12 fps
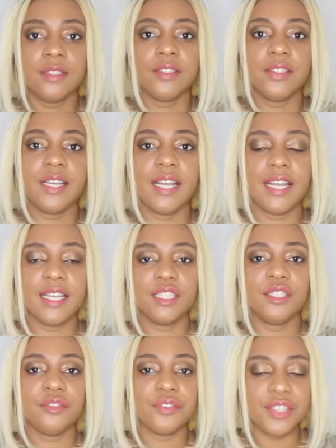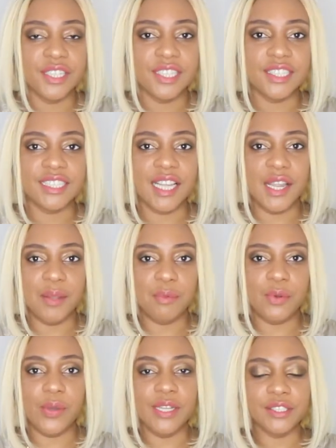So guys, first I
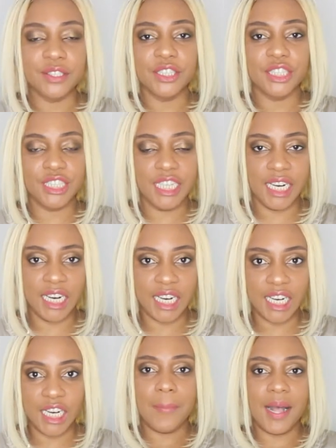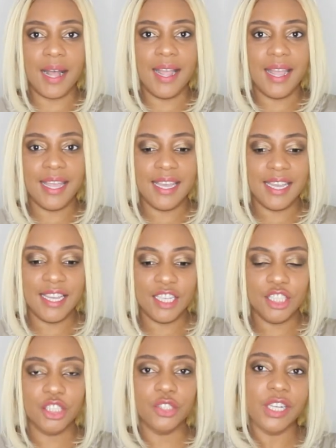am going to share my
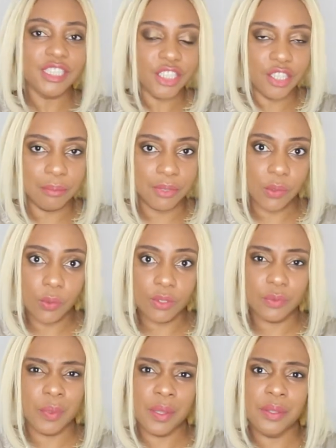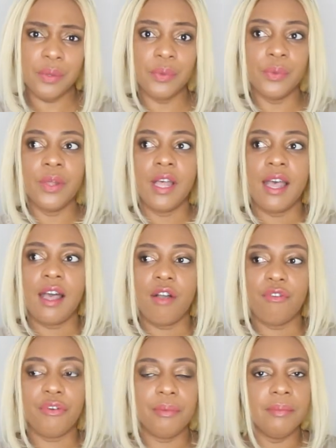short-term goals with you.
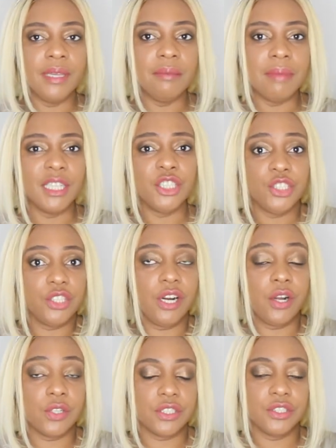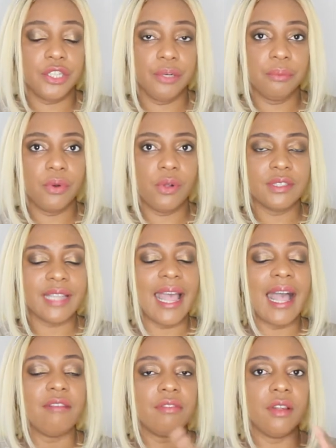For me, my short-term goals, I
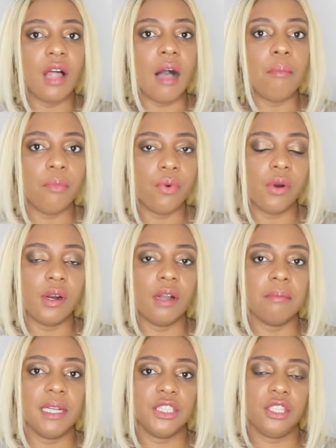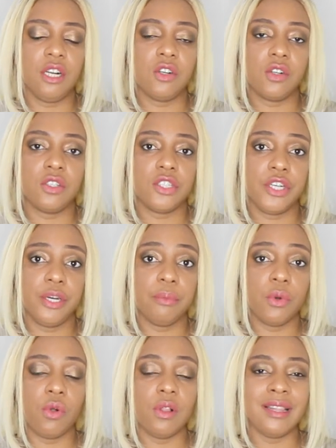have a lot more on my short-term
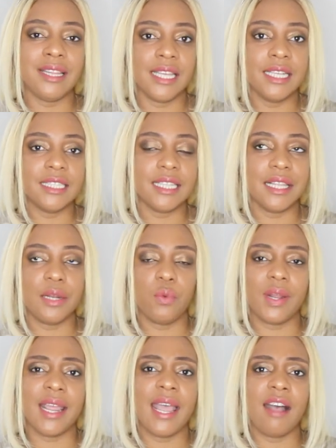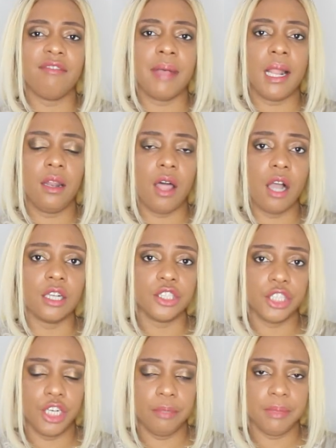goal list than what I have my
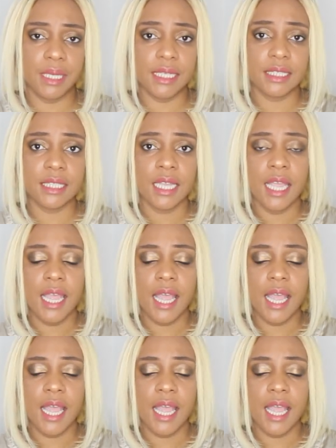long-term list.